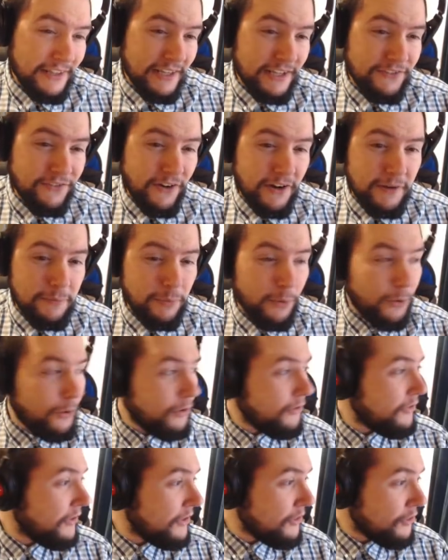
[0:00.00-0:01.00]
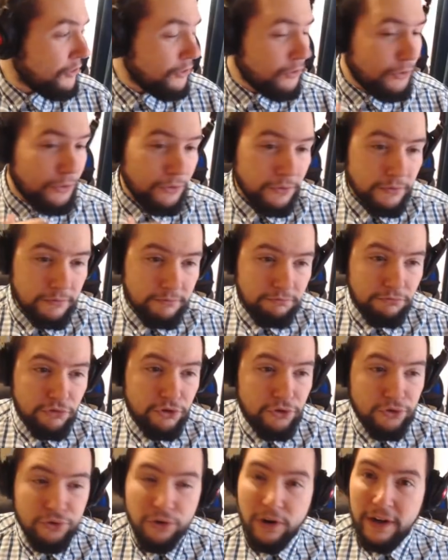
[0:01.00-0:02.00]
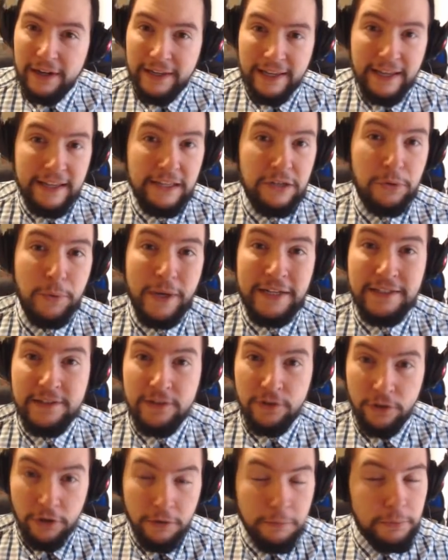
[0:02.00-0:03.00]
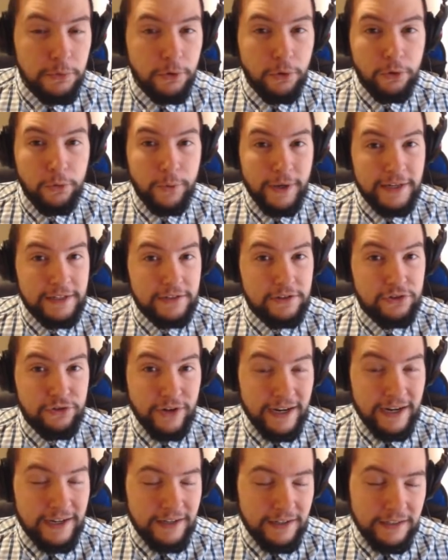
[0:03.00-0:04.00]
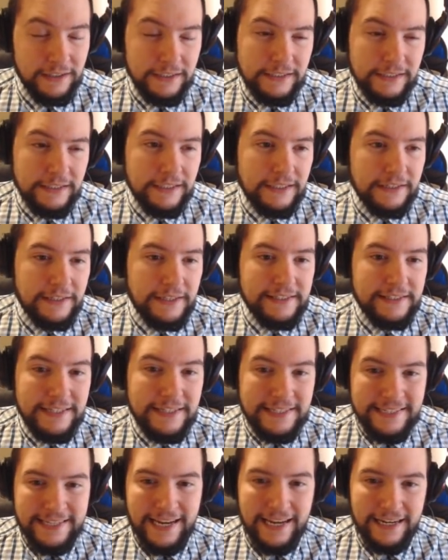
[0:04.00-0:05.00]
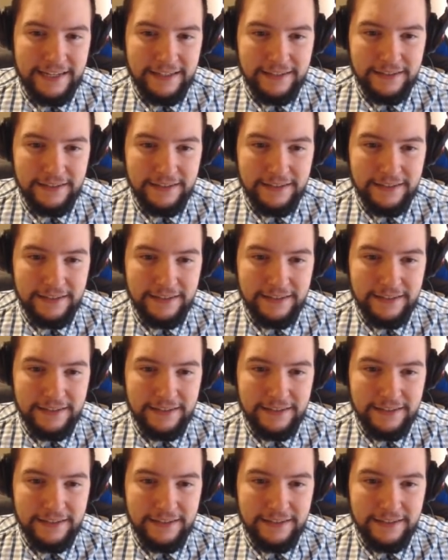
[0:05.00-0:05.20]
it's very important that you try and get Gwent up or Gwent tracker. These are deck